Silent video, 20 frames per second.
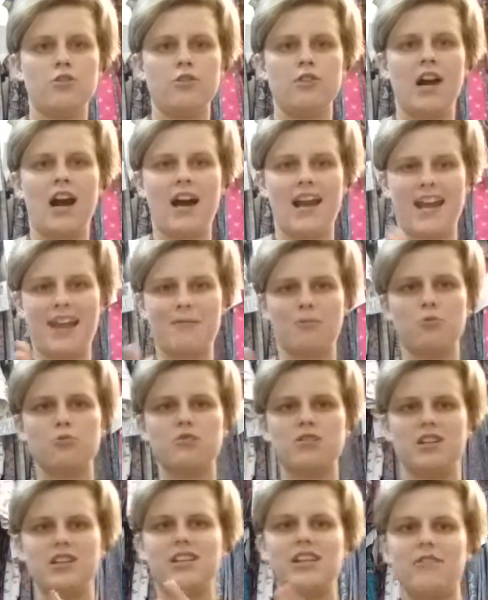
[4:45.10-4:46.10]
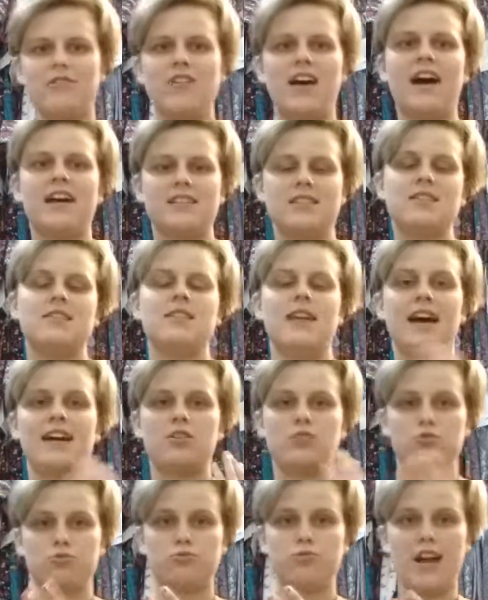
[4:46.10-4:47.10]
not able to give that
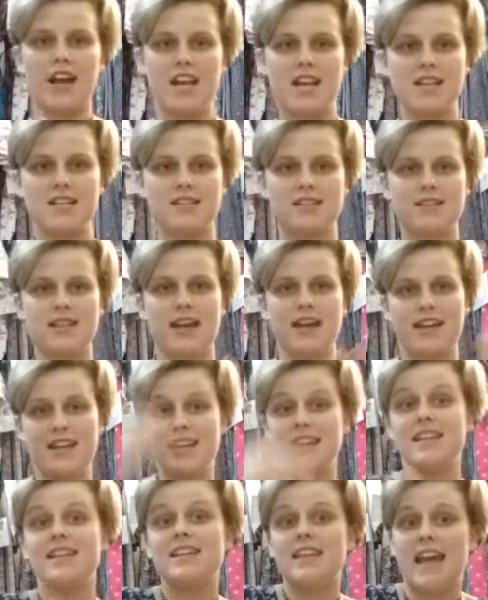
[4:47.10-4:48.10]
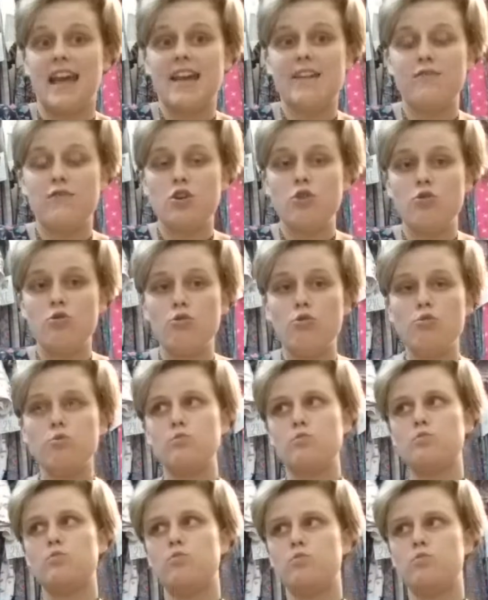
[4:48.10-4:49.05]
grace that He gave you,